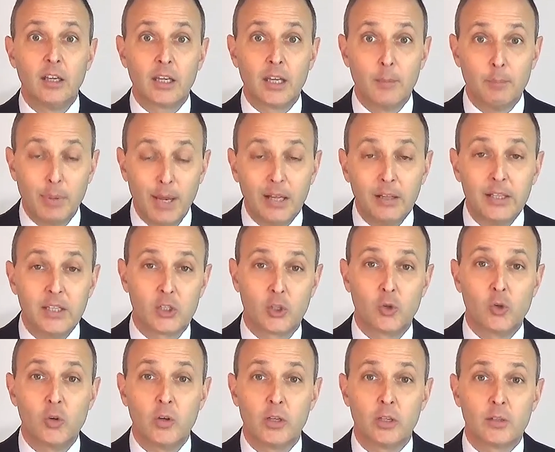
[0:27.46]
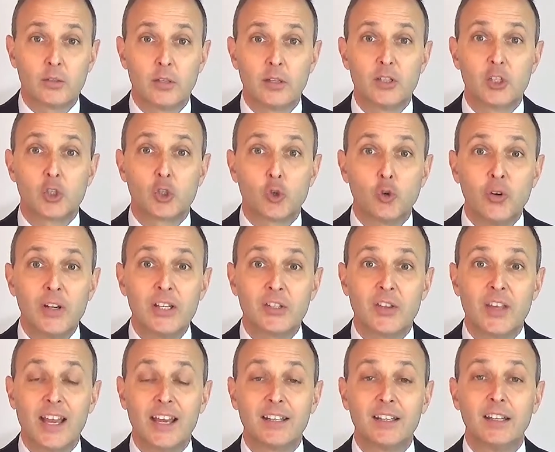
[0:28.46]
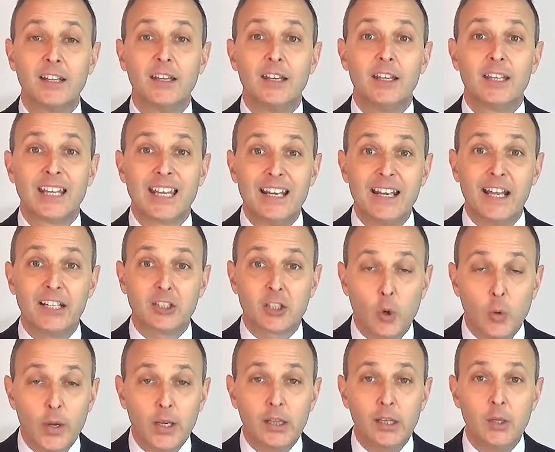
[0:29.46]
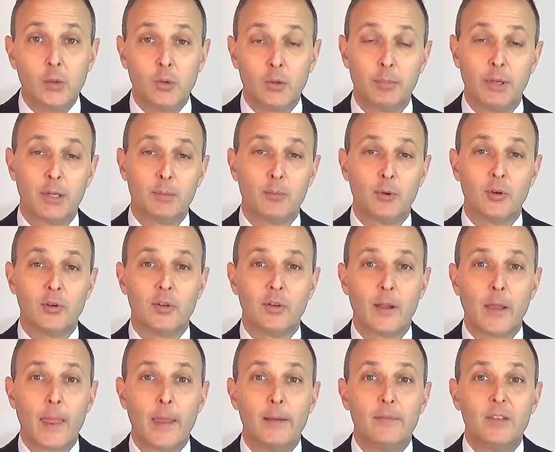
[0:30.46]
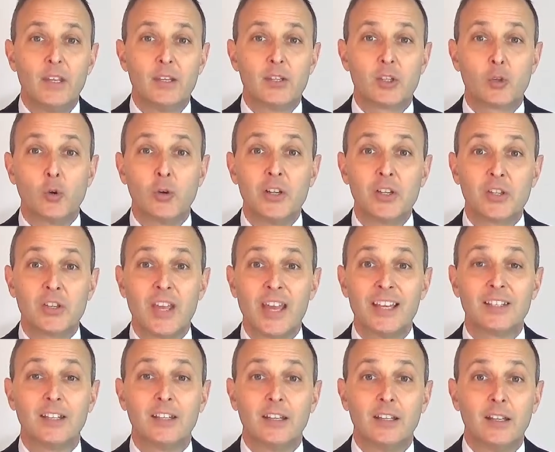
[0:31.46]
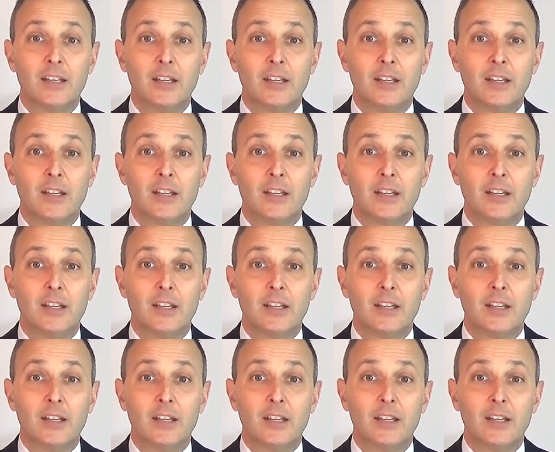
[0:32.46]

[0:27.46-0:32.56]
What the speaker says: compelling stories, stories that connect quickly with people, stories that